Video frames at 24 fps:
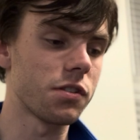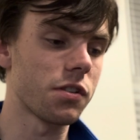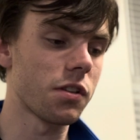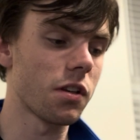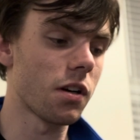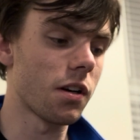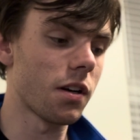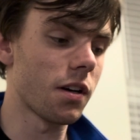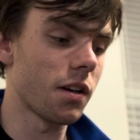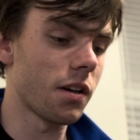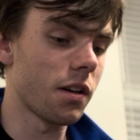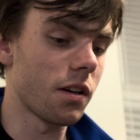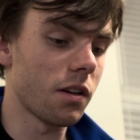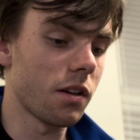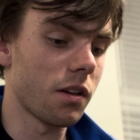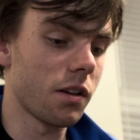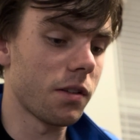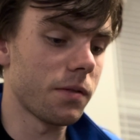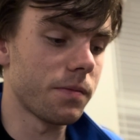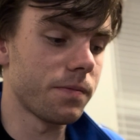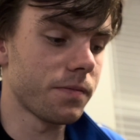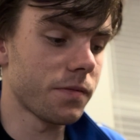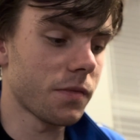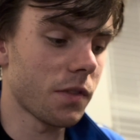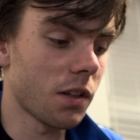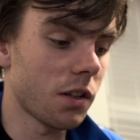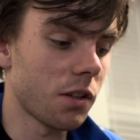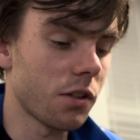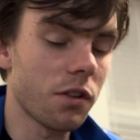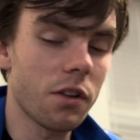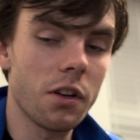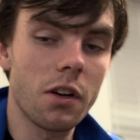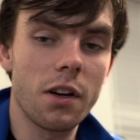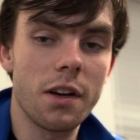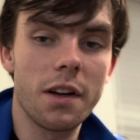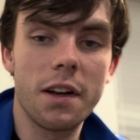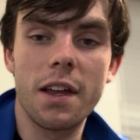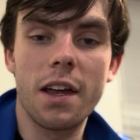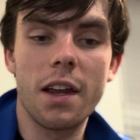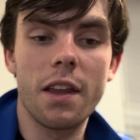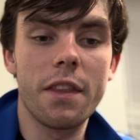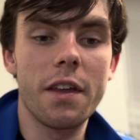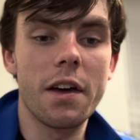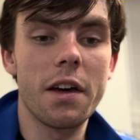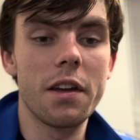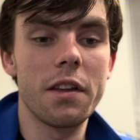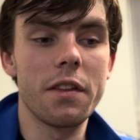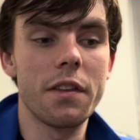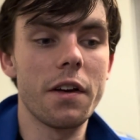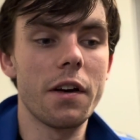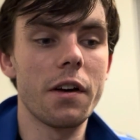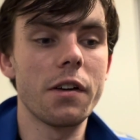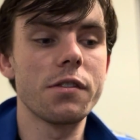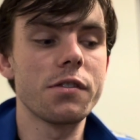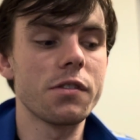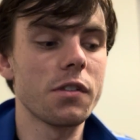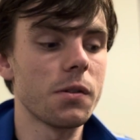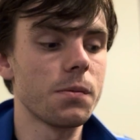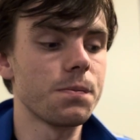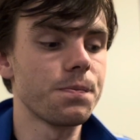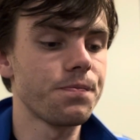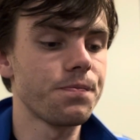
thought I'd add that in there. So